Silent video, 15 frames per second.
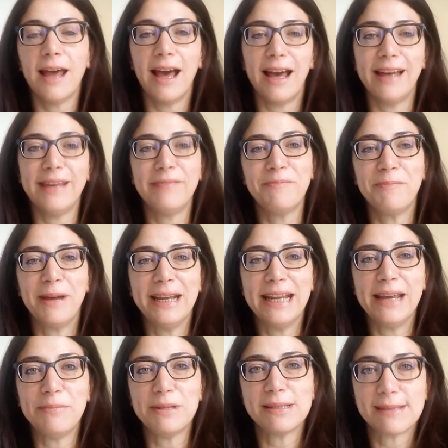Hi, my
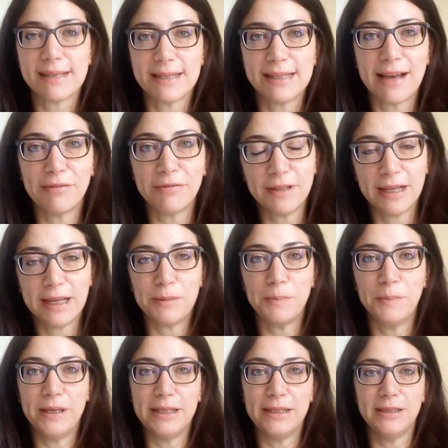name is Dafne
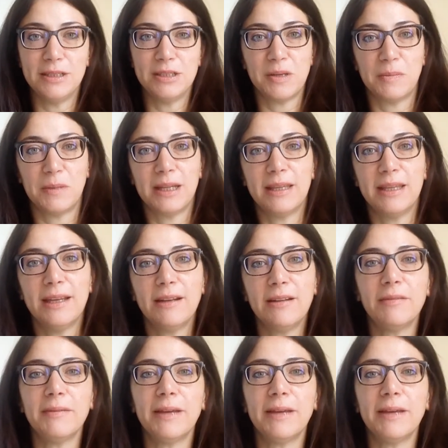Campigli Di Giammartino,